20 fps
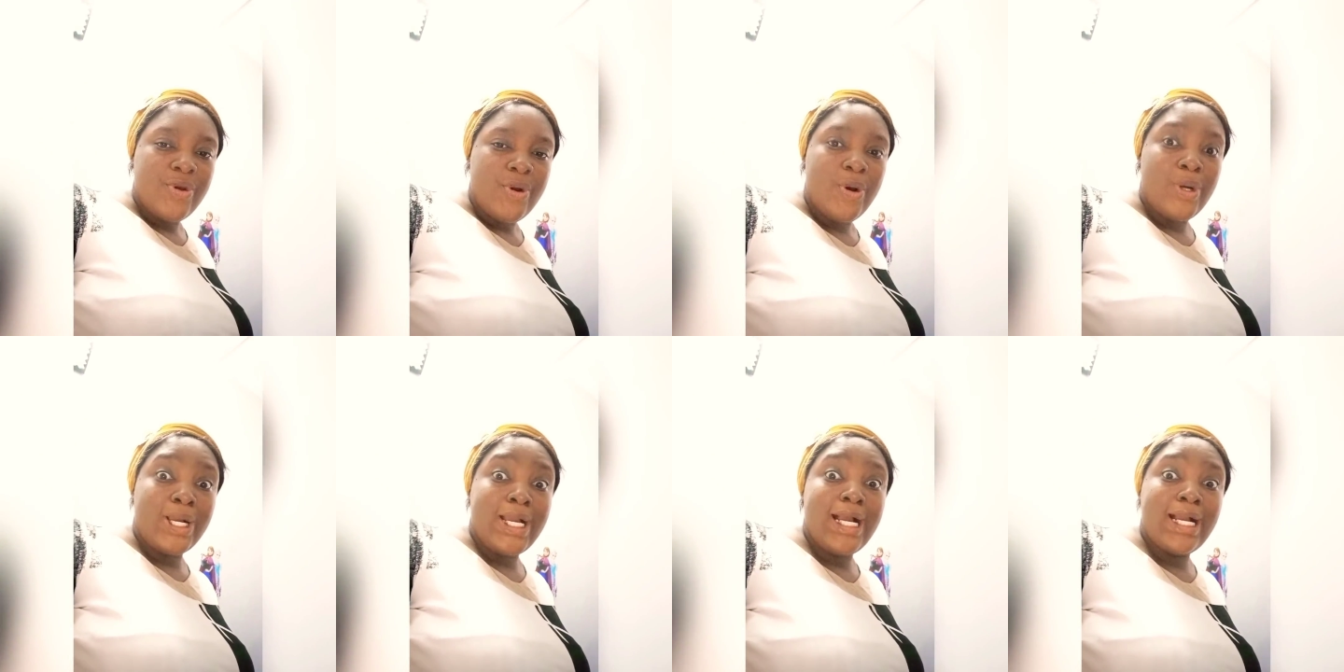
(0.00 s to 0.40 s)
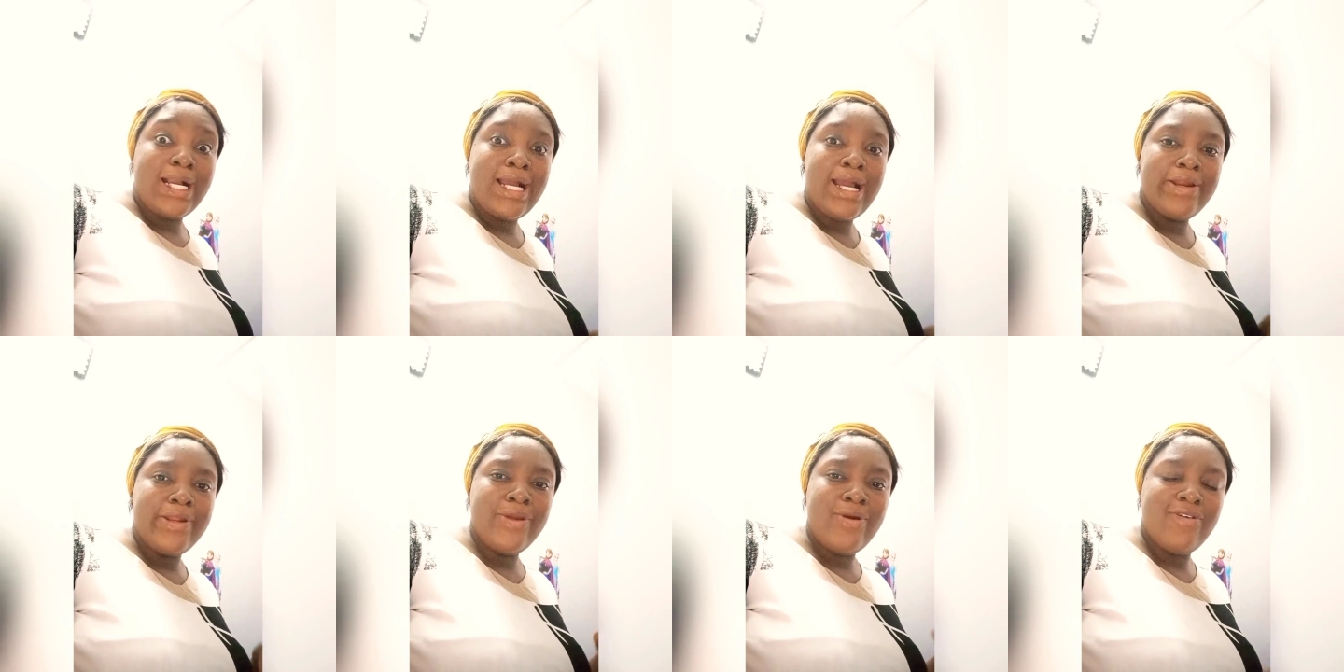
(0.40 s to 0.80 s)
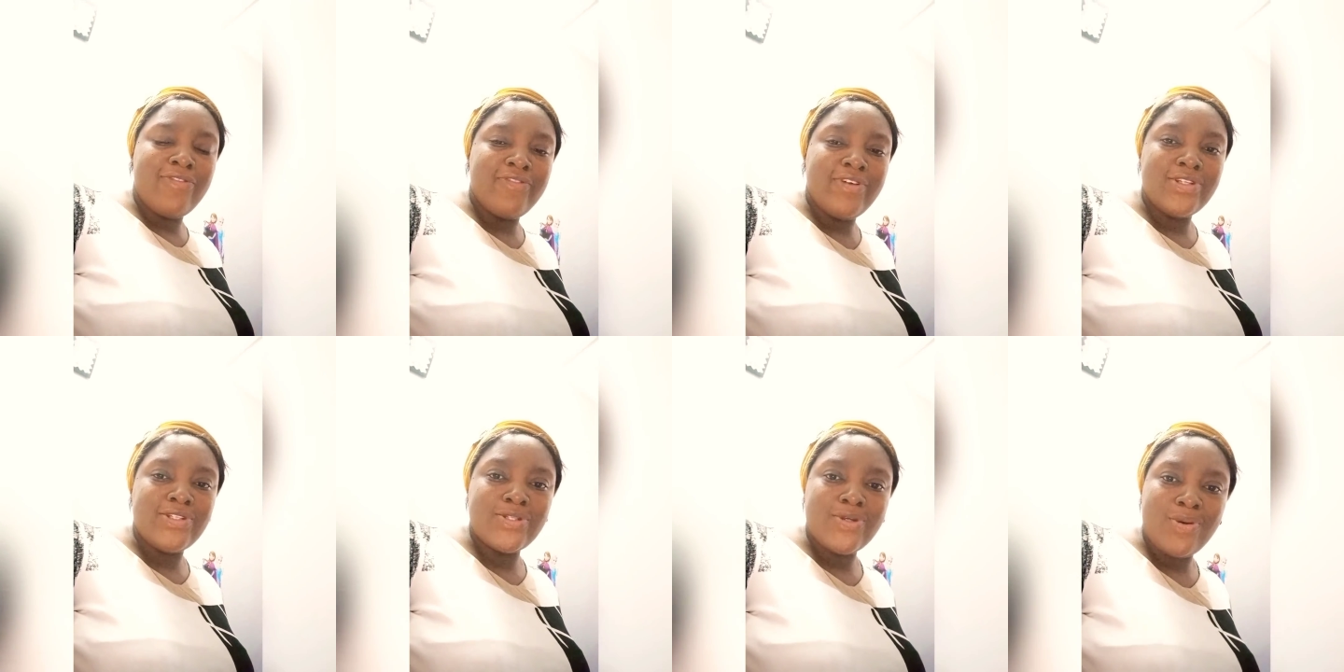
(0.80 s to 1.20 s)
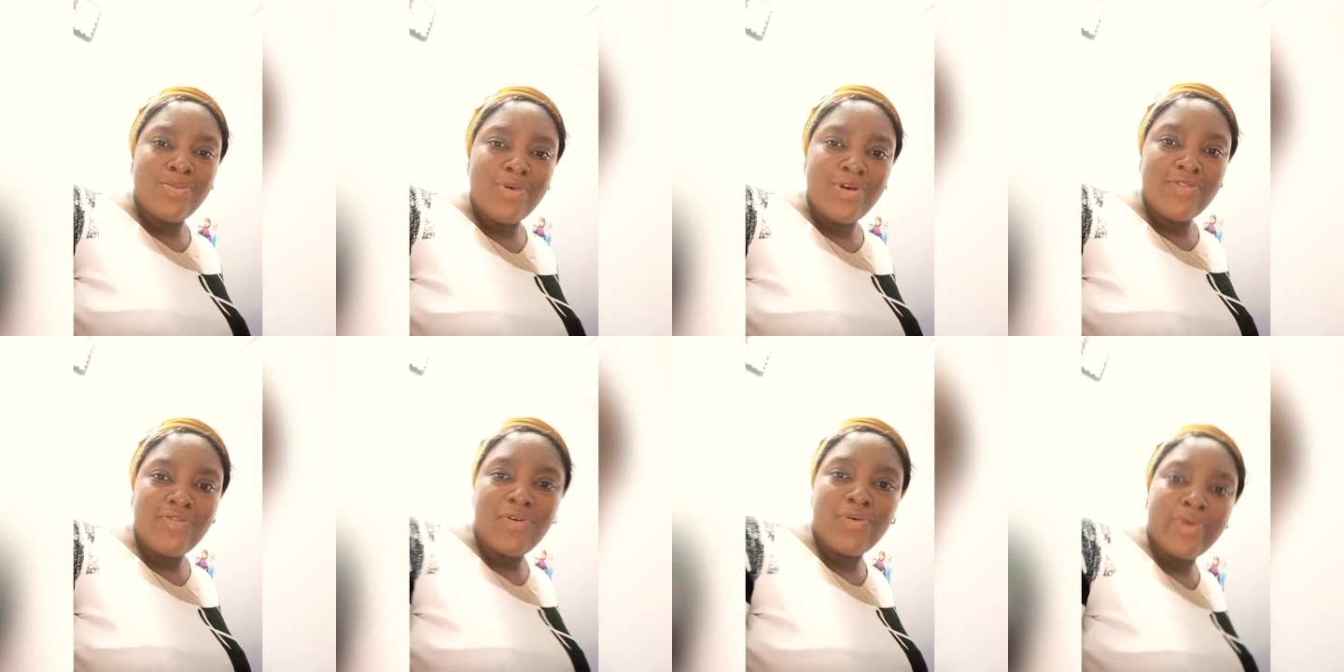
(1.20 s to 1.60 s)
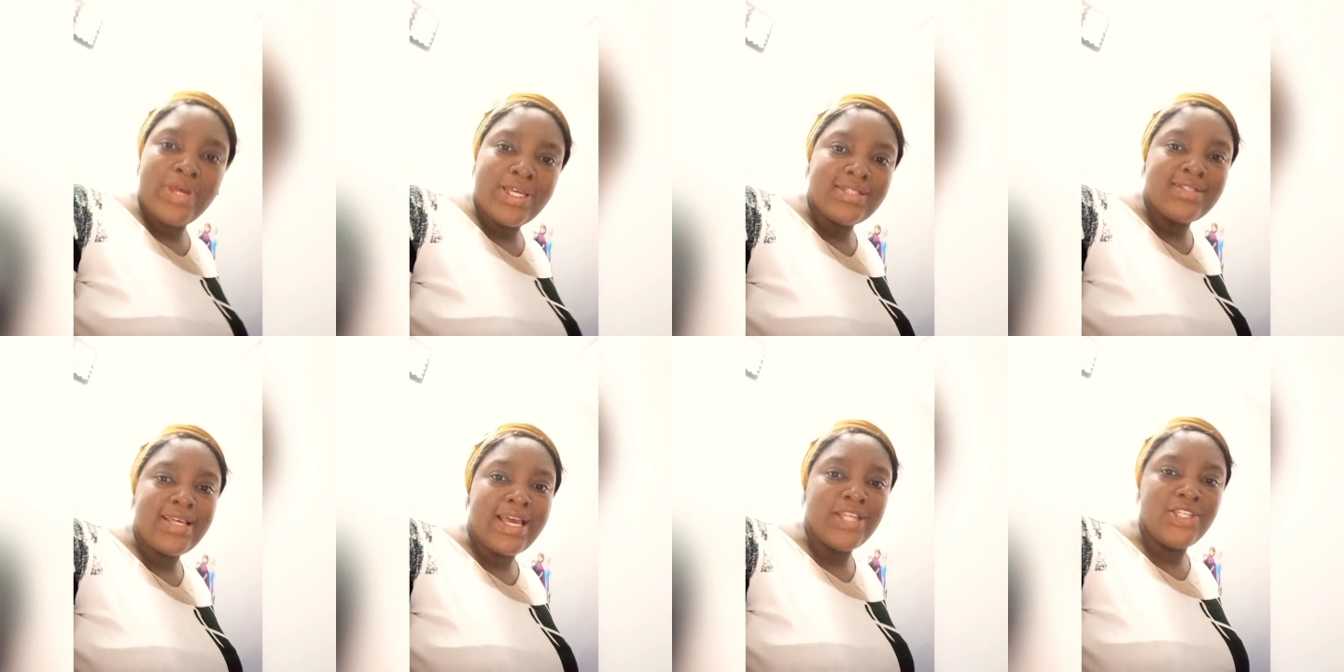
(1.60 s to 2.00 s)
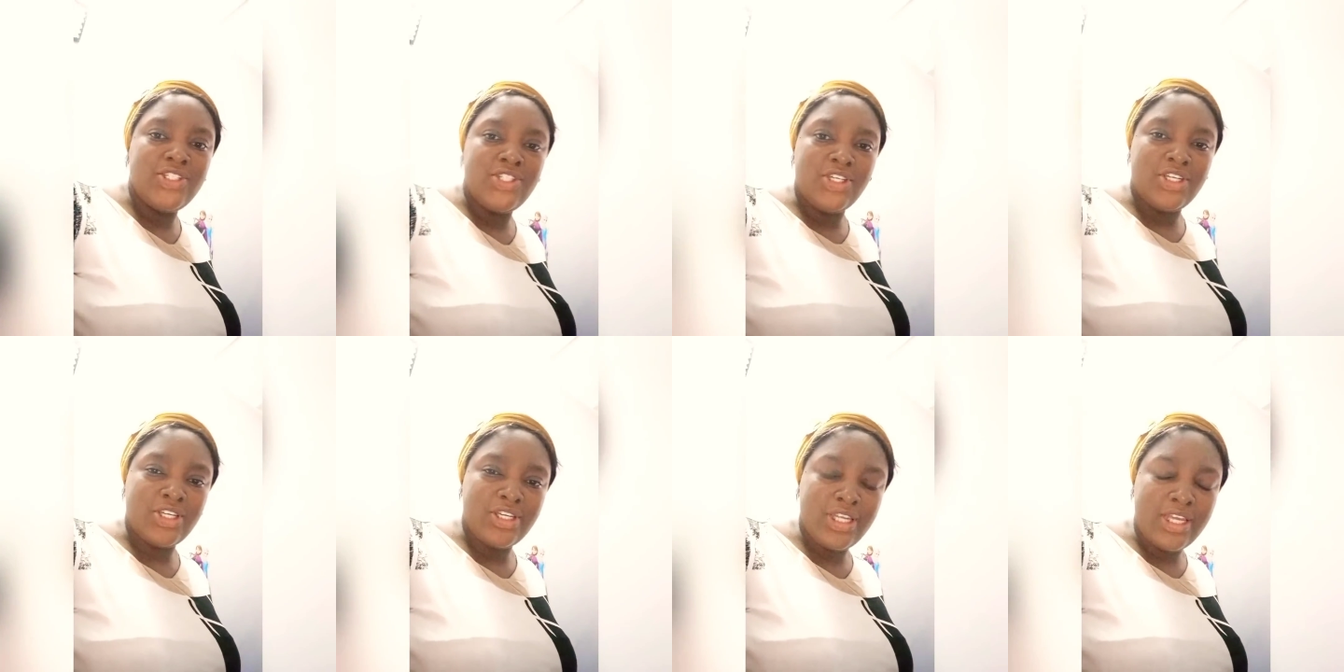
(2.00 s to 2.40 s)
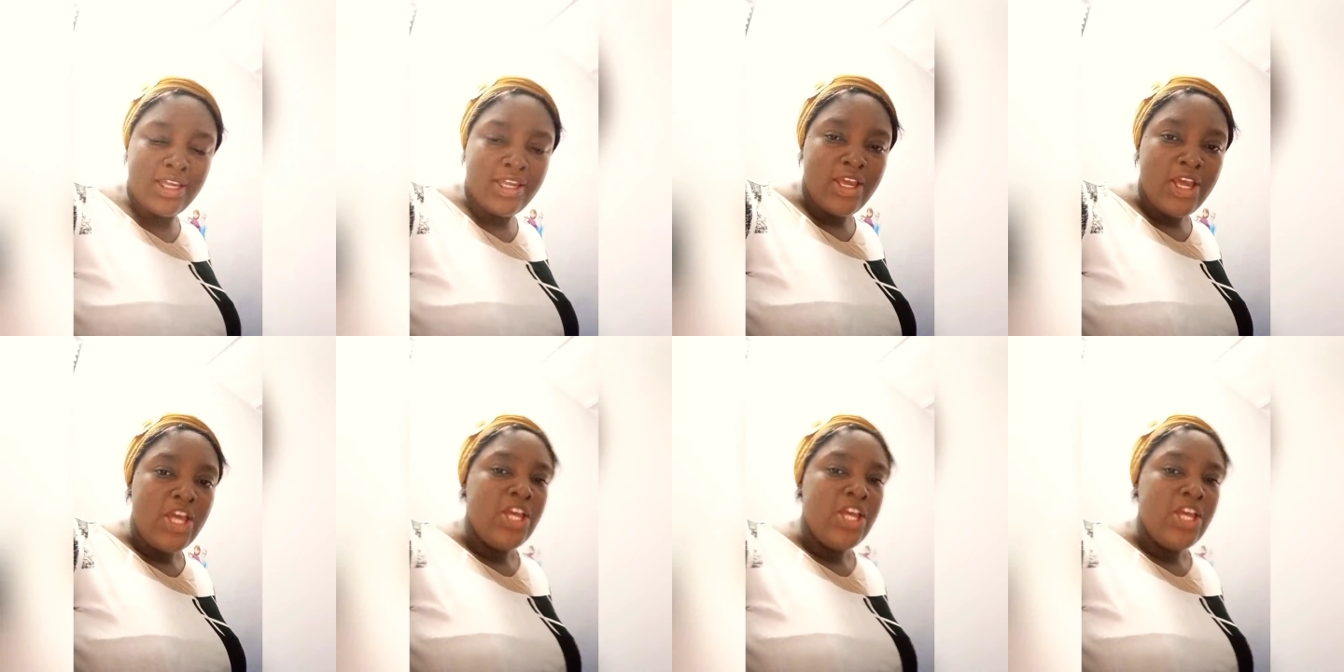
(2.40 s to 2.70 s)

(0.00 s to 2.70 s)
Oga, carry your face come out for where side chick dey.